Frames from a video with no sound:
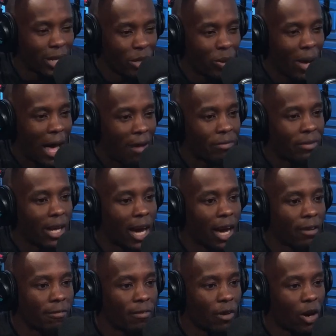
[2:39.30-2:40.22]
You have
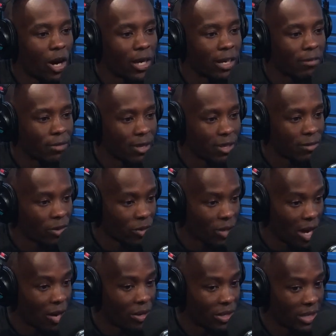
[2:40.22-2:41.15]
not fought in front of a
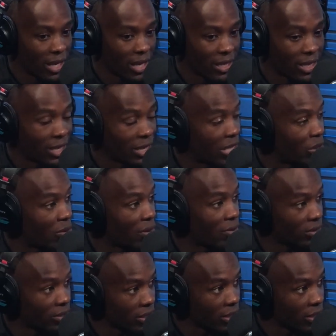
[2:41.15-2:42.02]
crowd yet in the UFC?